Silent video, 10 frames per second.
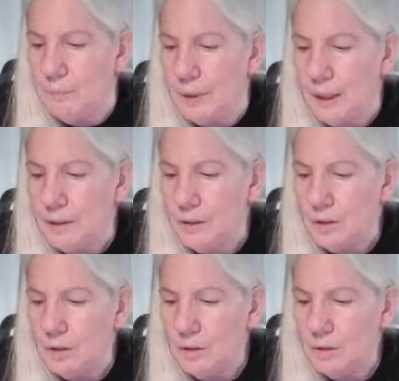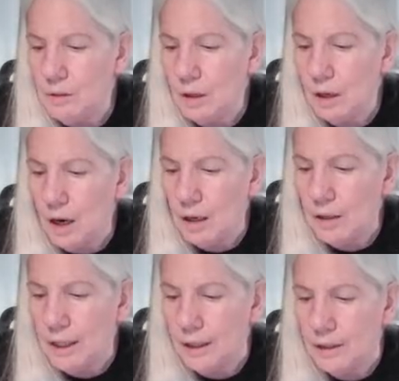But our
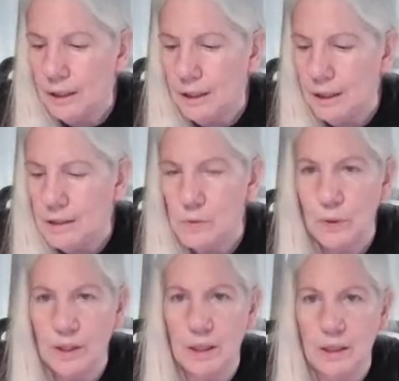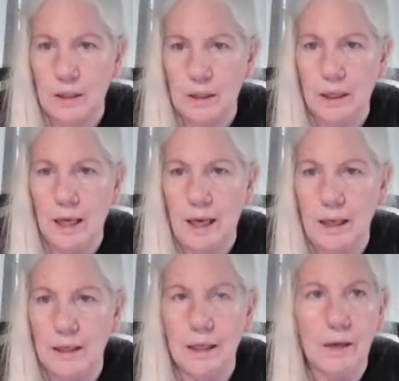Kelly is with the
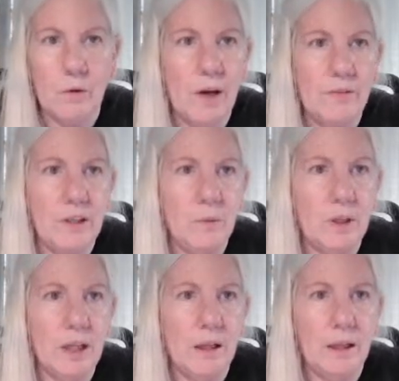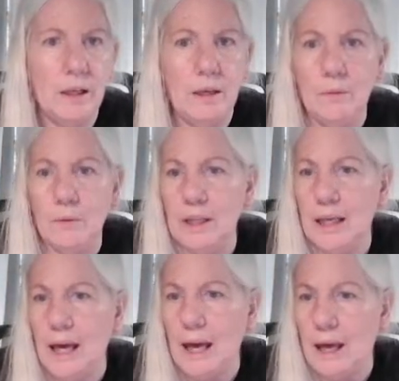K. Crafting with Kelly with a
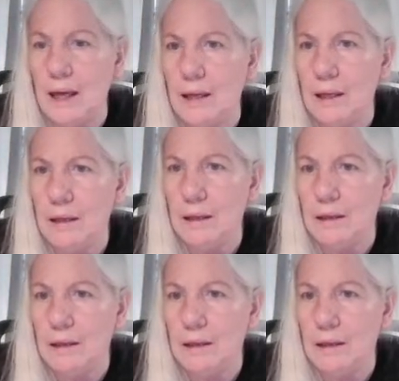K.